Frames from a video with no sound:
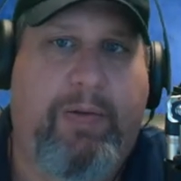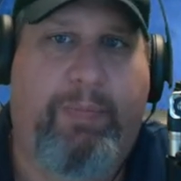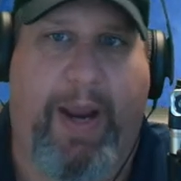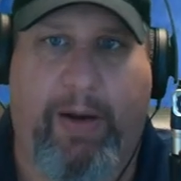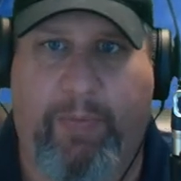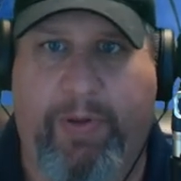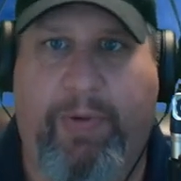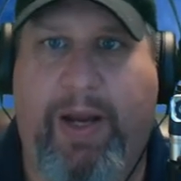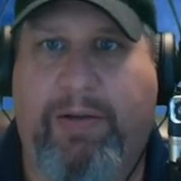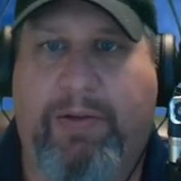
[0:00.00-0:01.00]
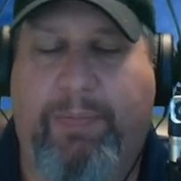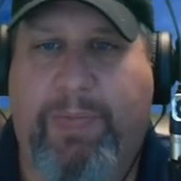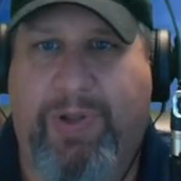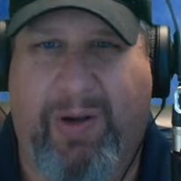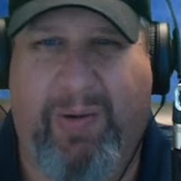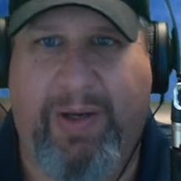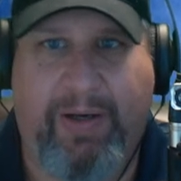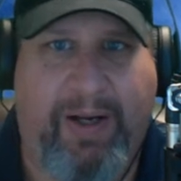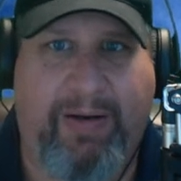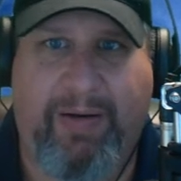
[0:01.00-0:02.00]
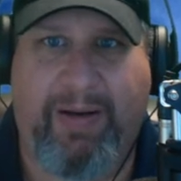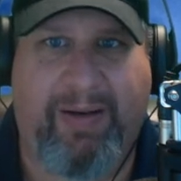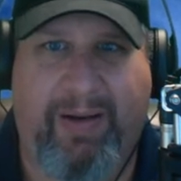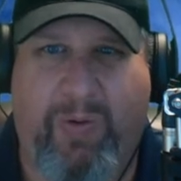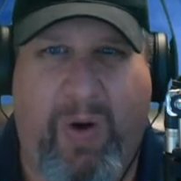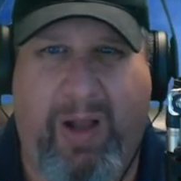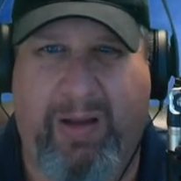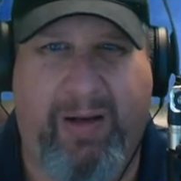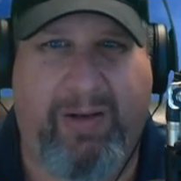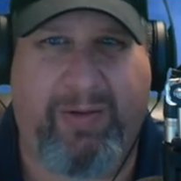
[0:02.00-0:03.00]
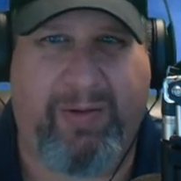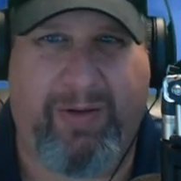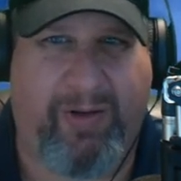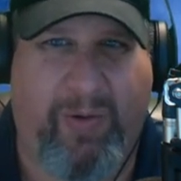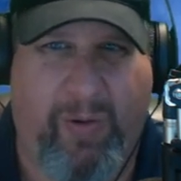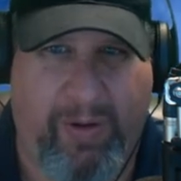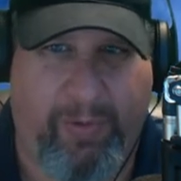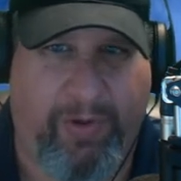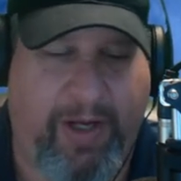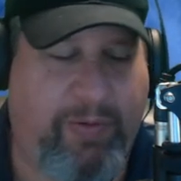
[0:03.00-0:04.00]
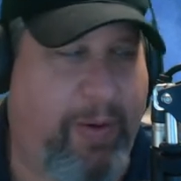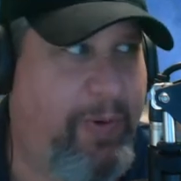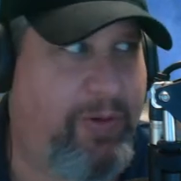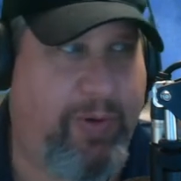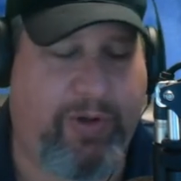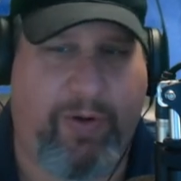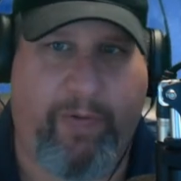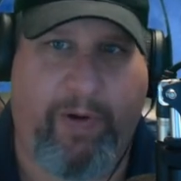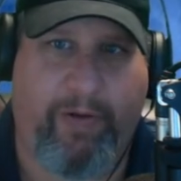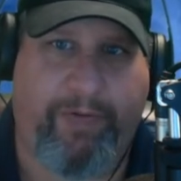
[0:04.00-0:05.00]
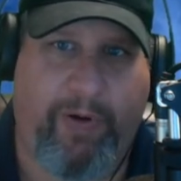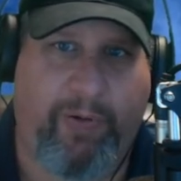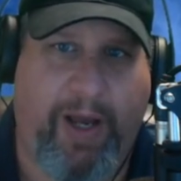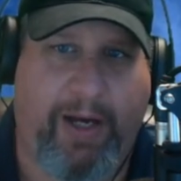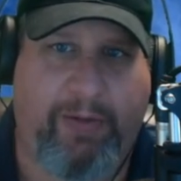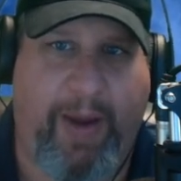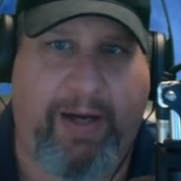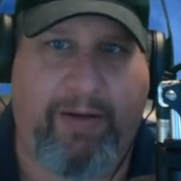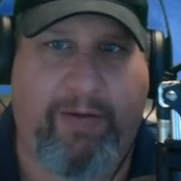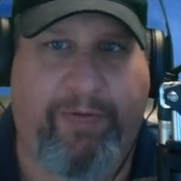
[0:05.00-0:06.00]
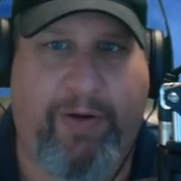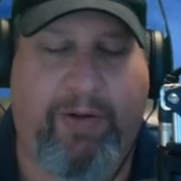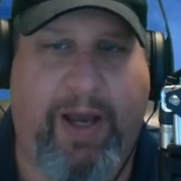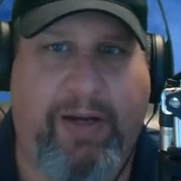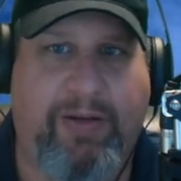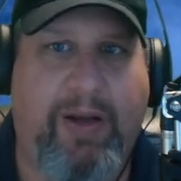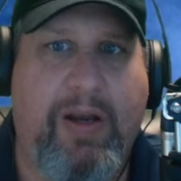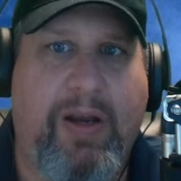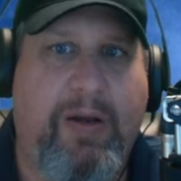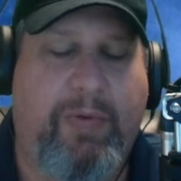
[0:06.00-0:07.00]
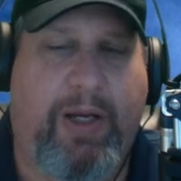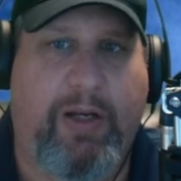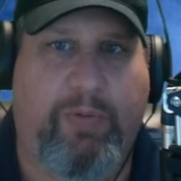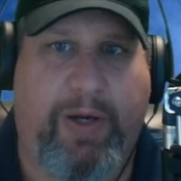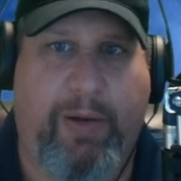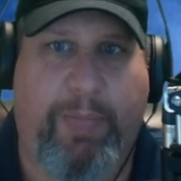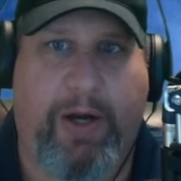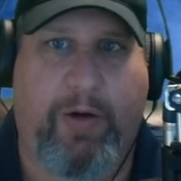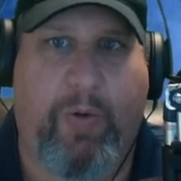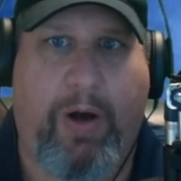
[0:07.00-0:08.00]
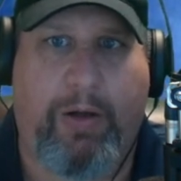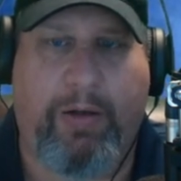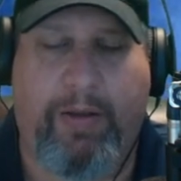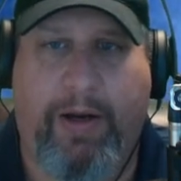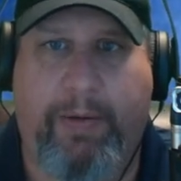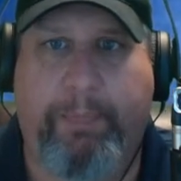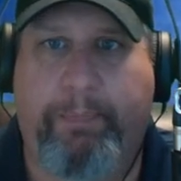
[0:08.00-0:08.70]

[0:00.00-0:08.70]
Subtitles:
bandwidth wise. So the quality is just horrible. That's why we switched over to the phone lines, back to the phone lines, because we get better quality there.